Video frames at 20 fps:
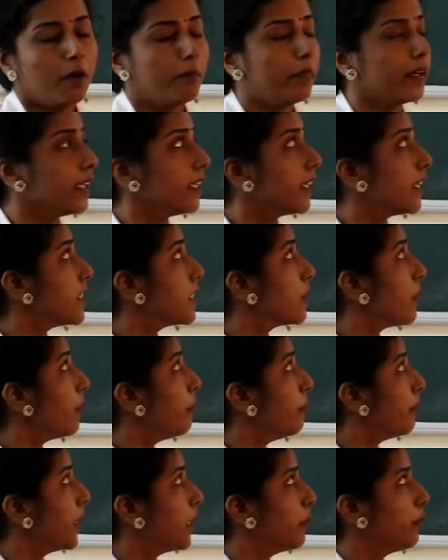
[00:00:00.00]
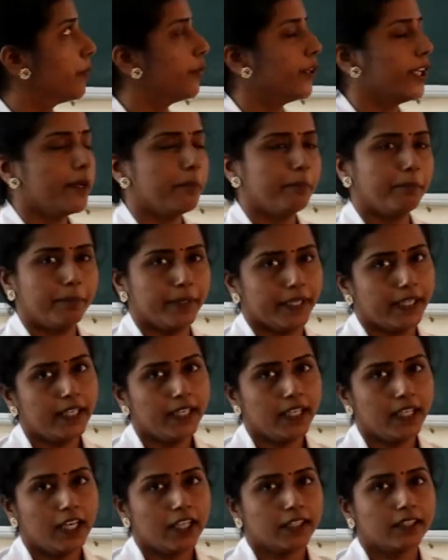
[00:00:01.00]
But in case of hemophilia
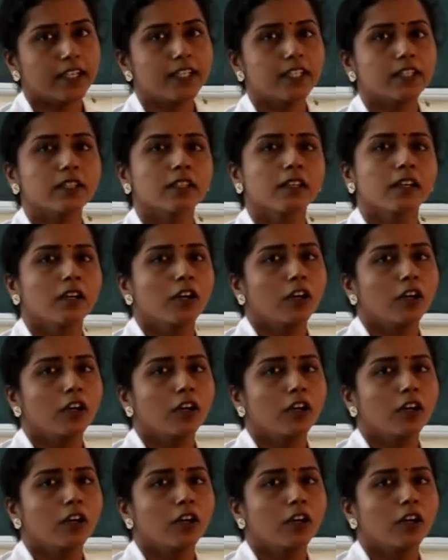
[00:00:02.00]
B, that's